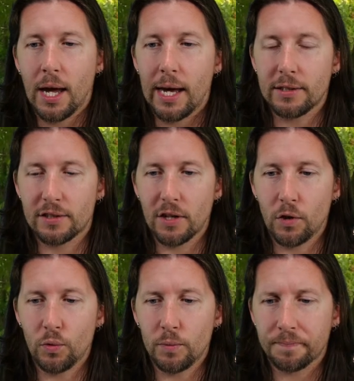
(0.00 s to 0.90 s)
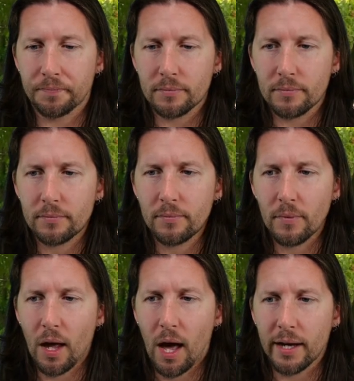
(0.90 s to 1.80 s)
And so
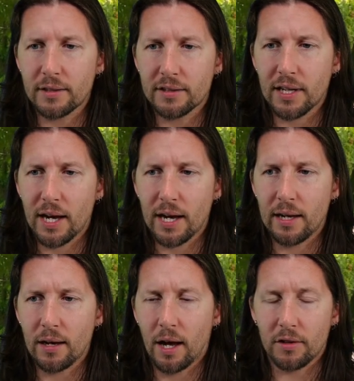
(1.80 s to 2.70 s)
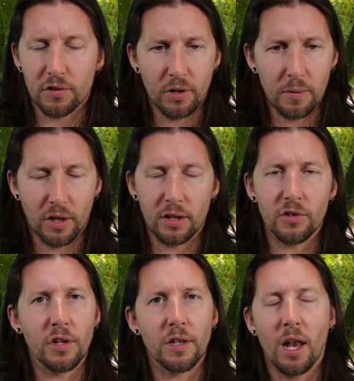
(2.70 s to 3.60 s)
I can say, sometimes I can
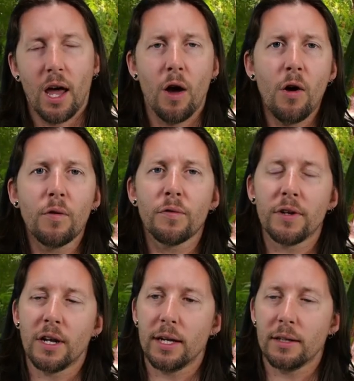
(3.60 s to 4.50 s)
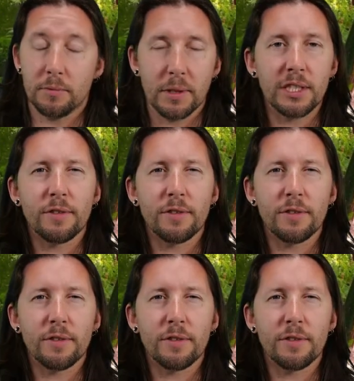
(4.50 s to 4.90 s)
turn the light off, and I, especially if